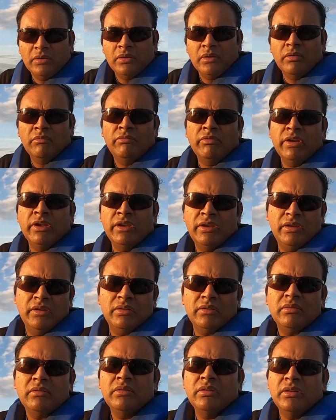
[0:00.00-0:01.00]
every year,
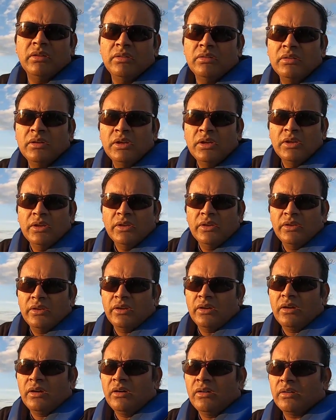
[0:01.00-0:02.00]

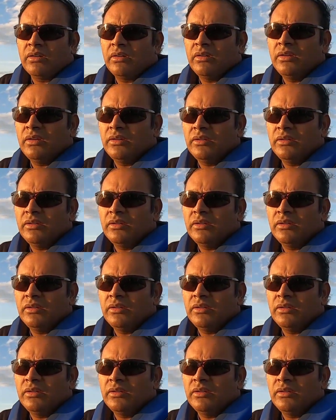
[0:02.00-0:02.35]
or